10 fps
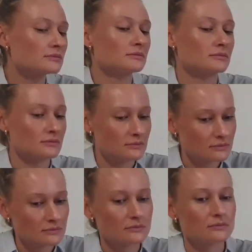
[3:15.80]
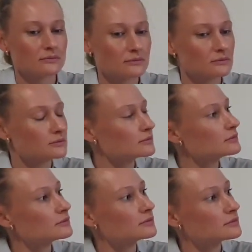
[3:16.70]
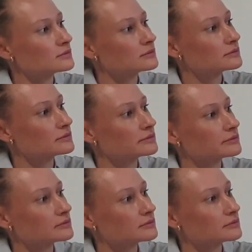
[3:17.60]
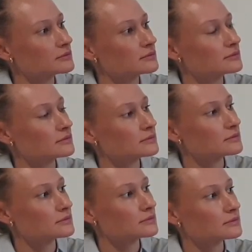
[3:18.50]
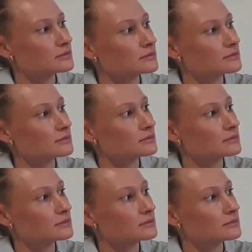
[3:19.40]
(not speaking)